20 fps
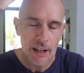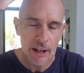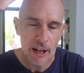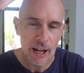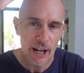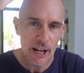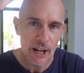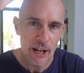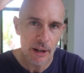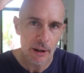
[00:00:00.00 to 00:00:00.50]

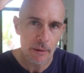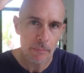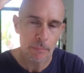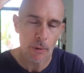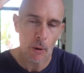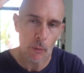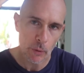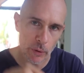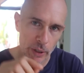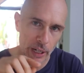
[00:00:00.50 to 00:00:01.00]

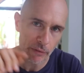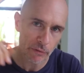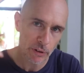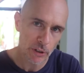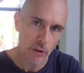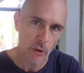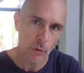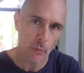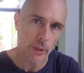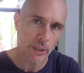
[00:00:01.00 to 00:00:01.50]
but we'd have
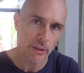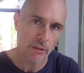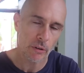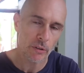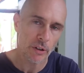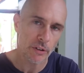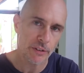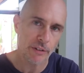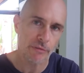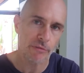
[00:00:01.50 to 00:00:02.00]
another window
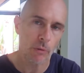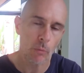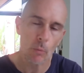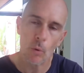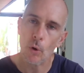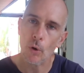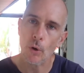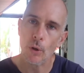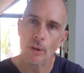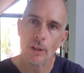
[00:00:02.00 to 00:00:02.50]
on a different
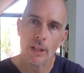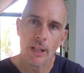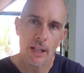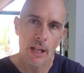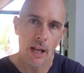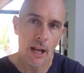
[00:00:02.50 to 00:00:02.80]
wall